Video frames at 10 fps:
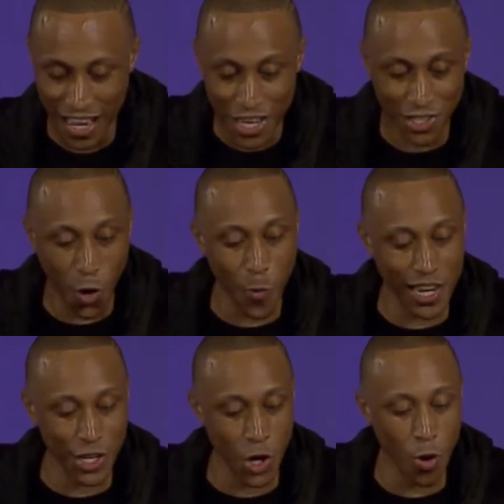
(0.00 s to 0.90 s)
So
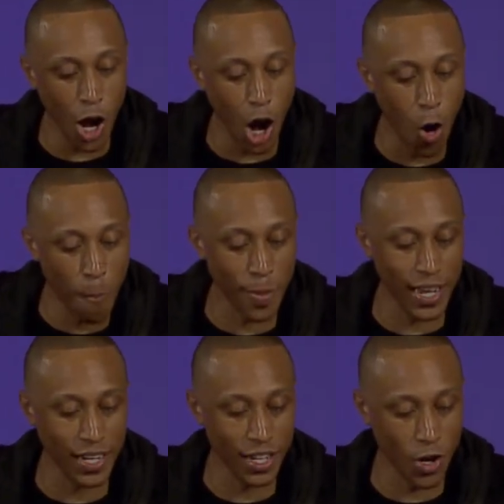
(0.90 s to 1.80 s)
when you
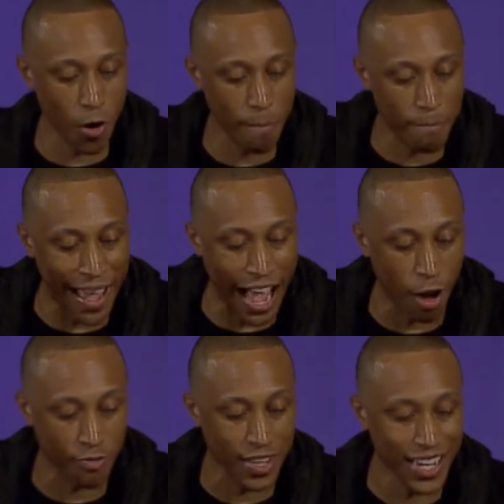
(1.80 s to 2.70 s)
open your
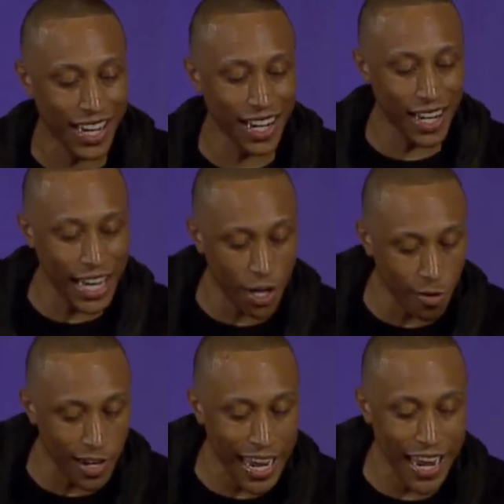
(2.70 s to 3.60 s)
mouth,
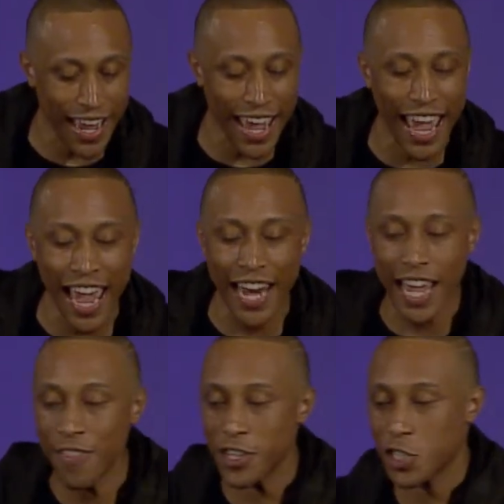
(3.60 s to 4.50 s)
literally and
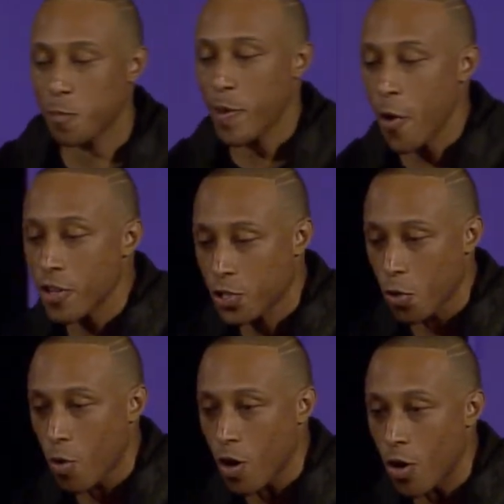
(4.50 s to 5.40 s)
in the spiritual
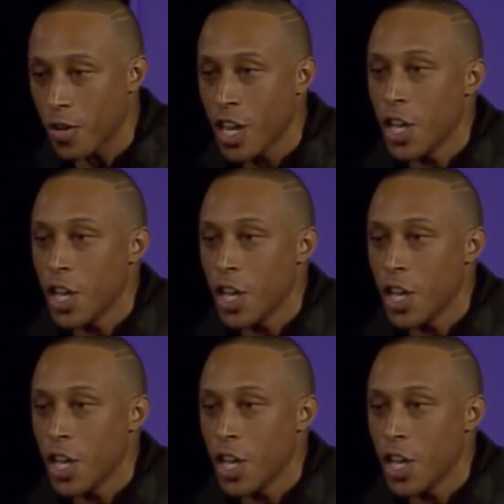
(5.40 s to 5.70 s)
world,